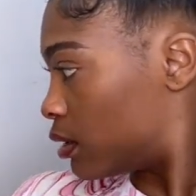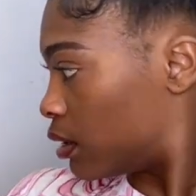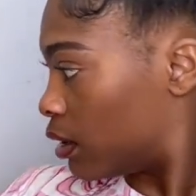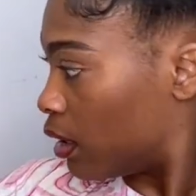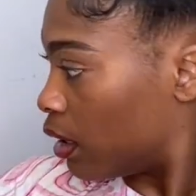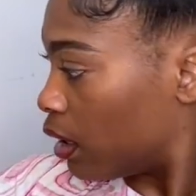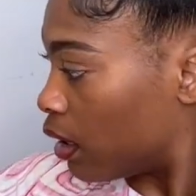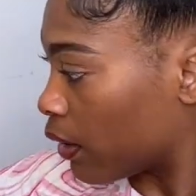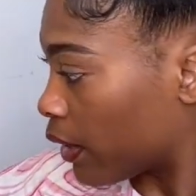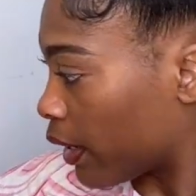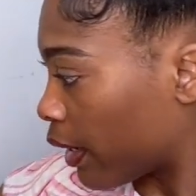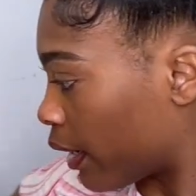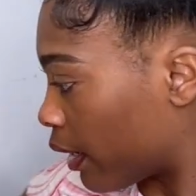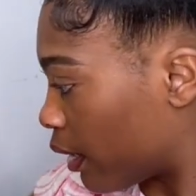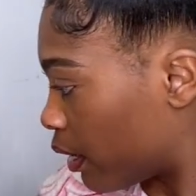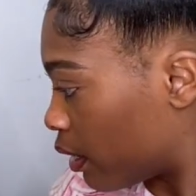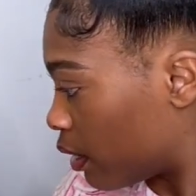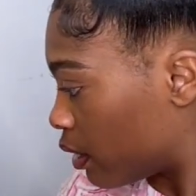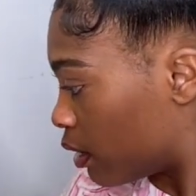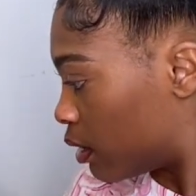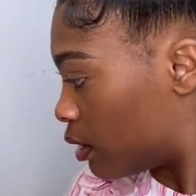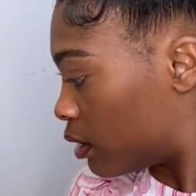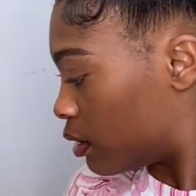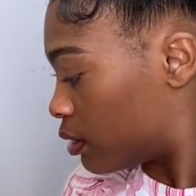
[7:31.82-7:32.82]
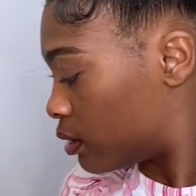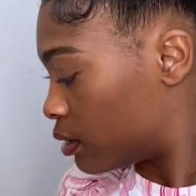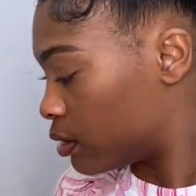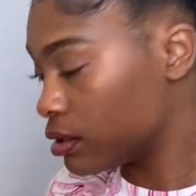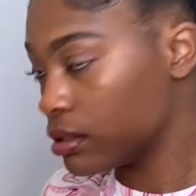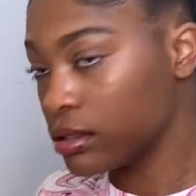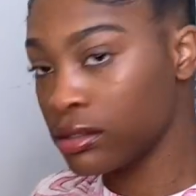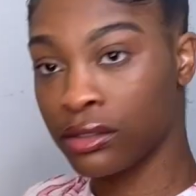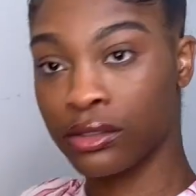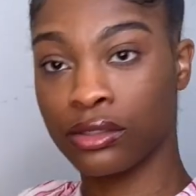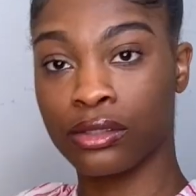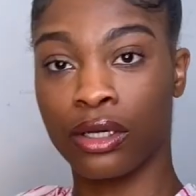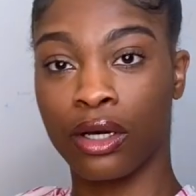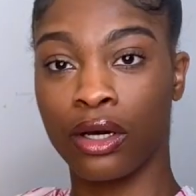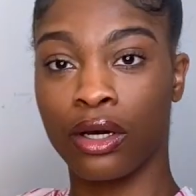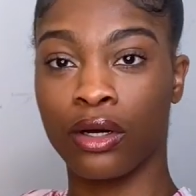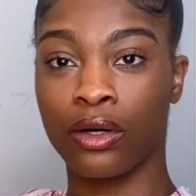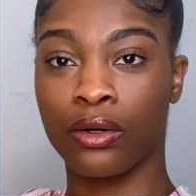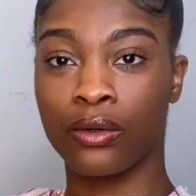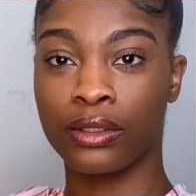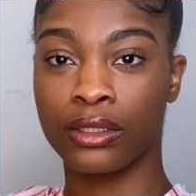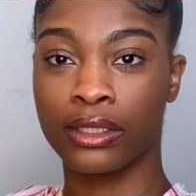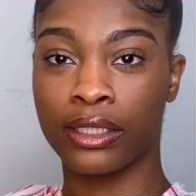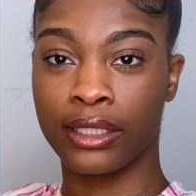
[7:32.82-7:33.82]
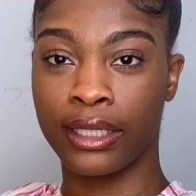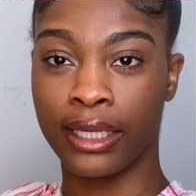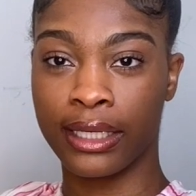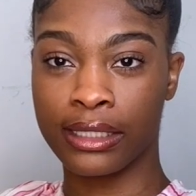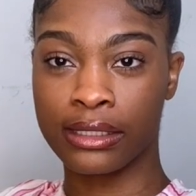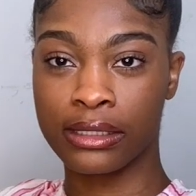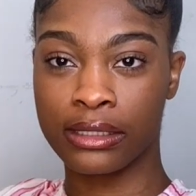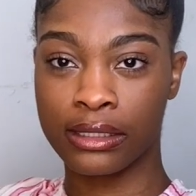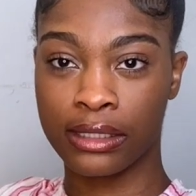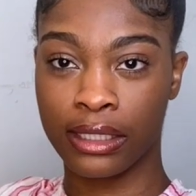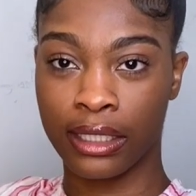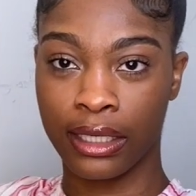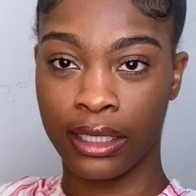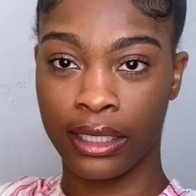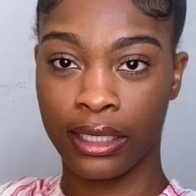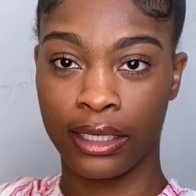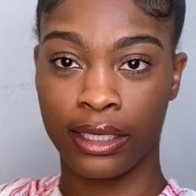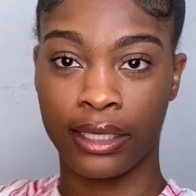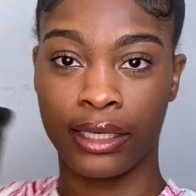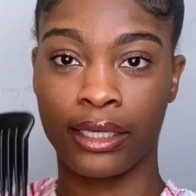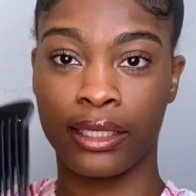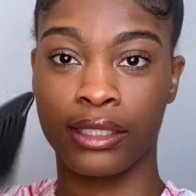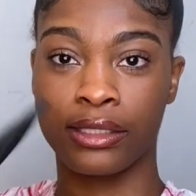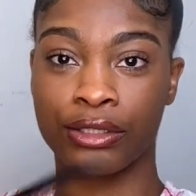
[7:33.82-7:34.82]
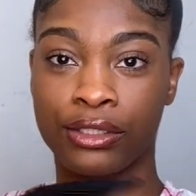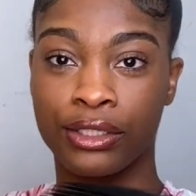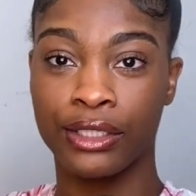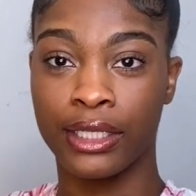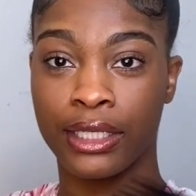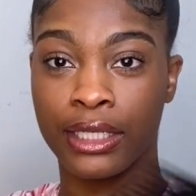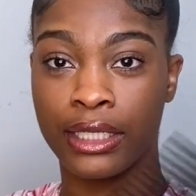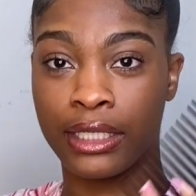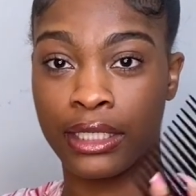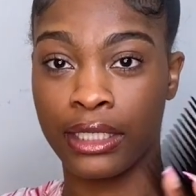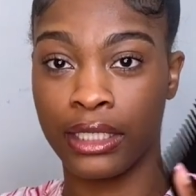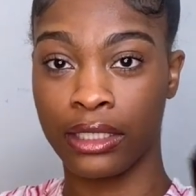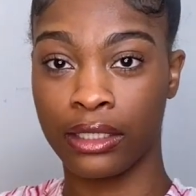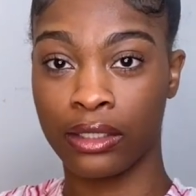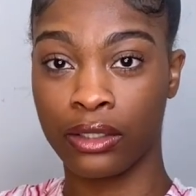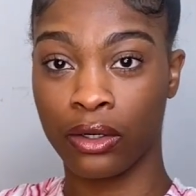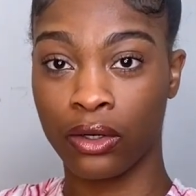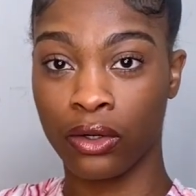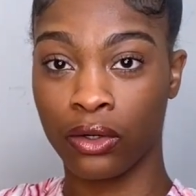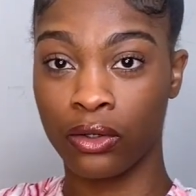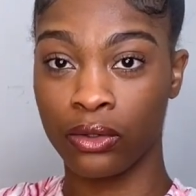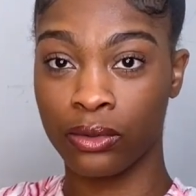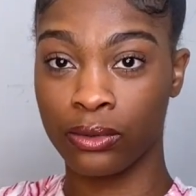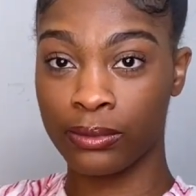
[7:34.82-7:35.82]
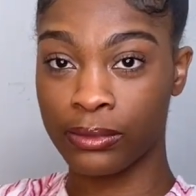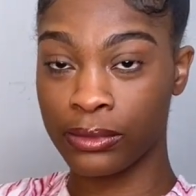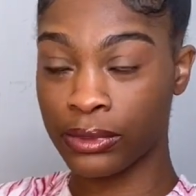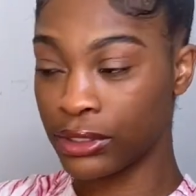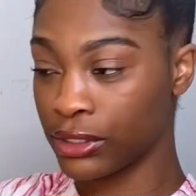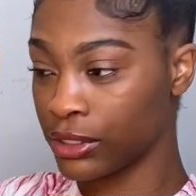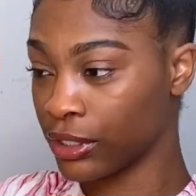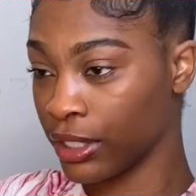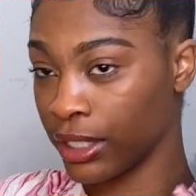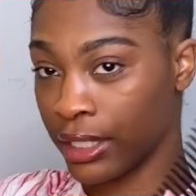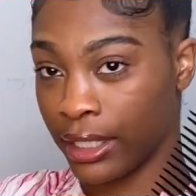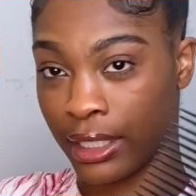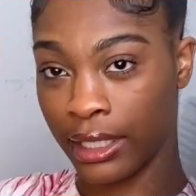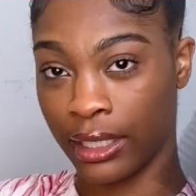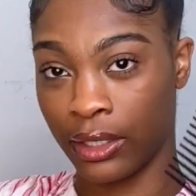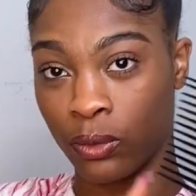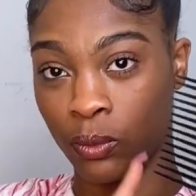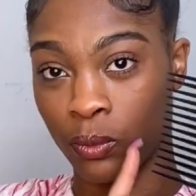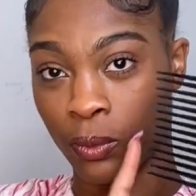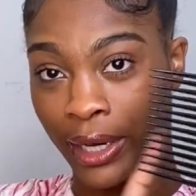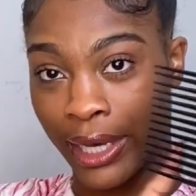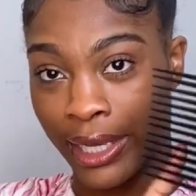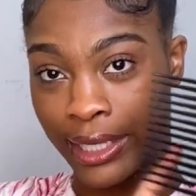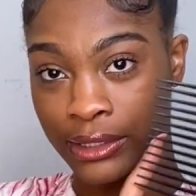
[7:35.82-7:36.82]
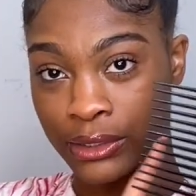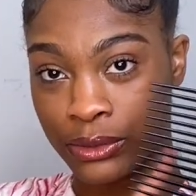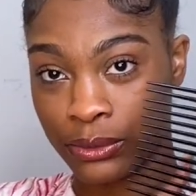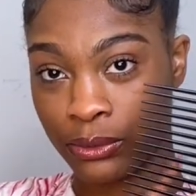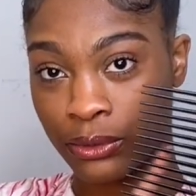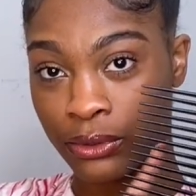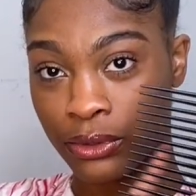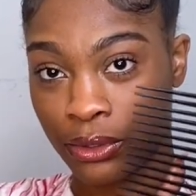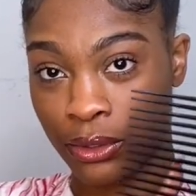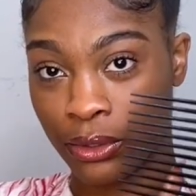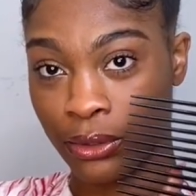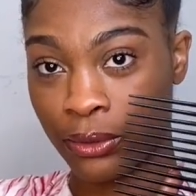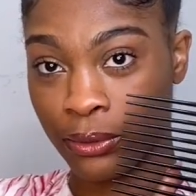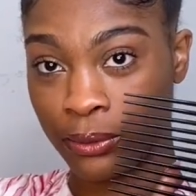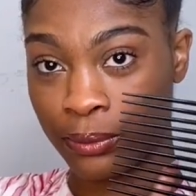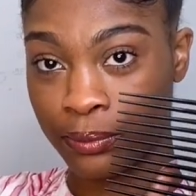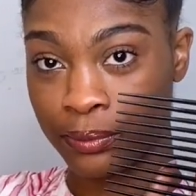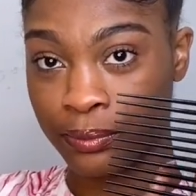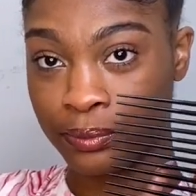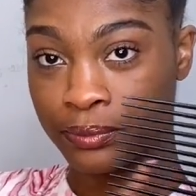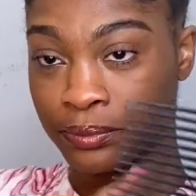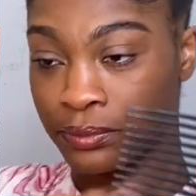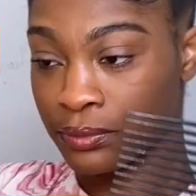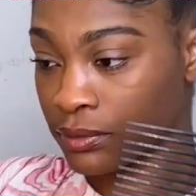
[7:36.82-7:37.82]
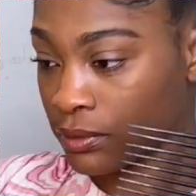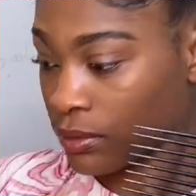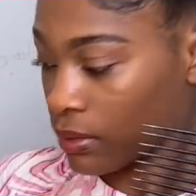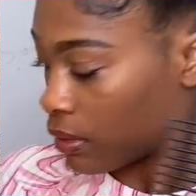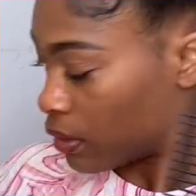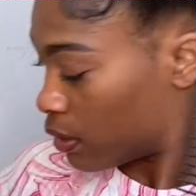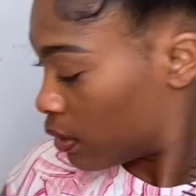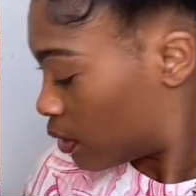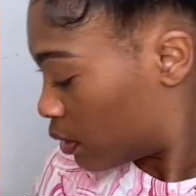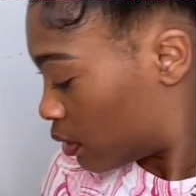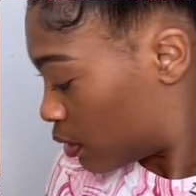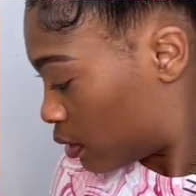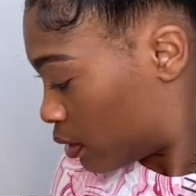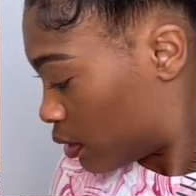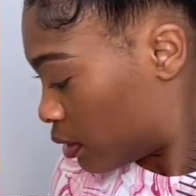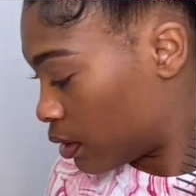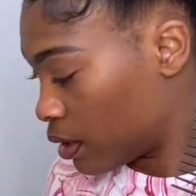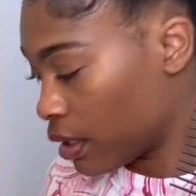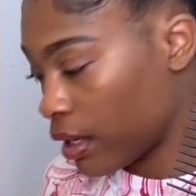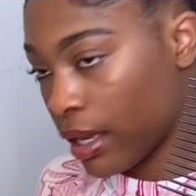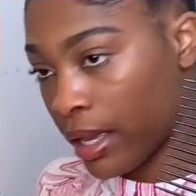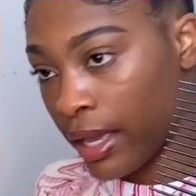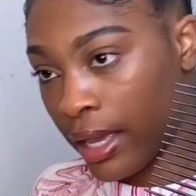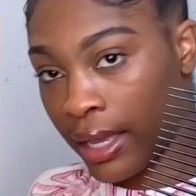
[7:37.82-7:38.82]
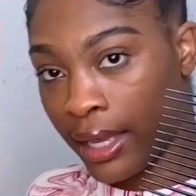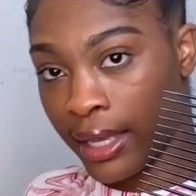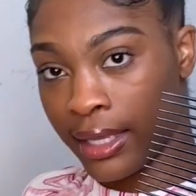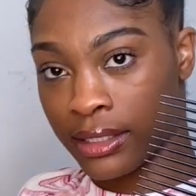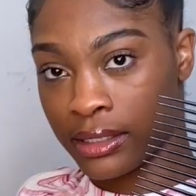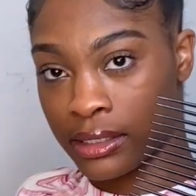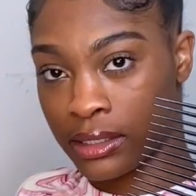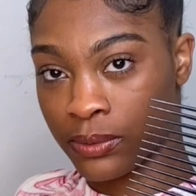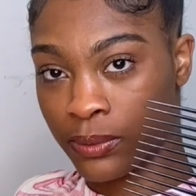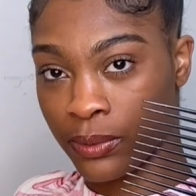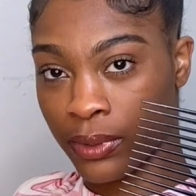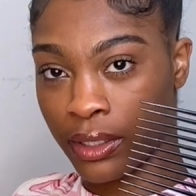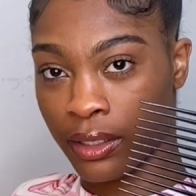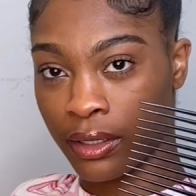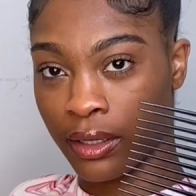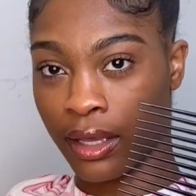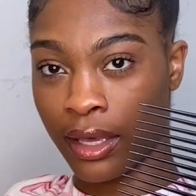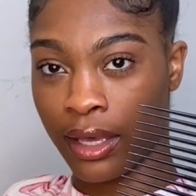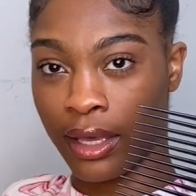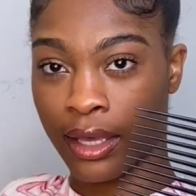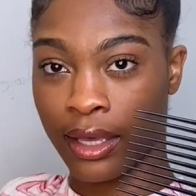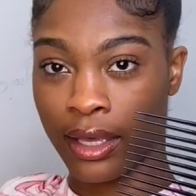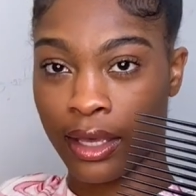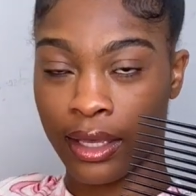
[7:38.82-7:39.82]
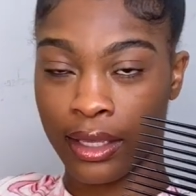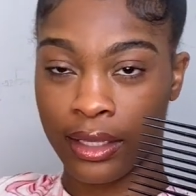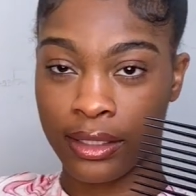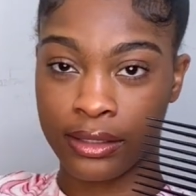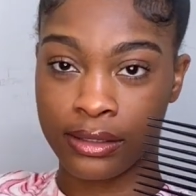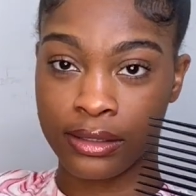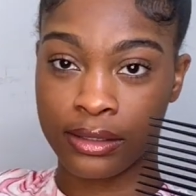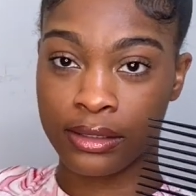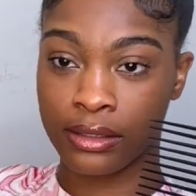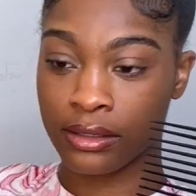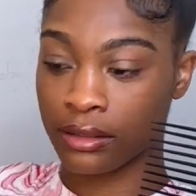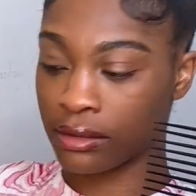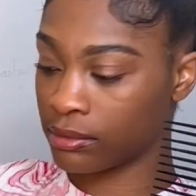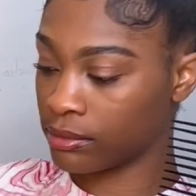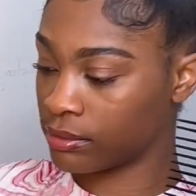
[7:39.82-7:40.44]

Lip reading: Okay, so the next thing is you're gonna need combs. You're gonna need a wide tooth comb, as well as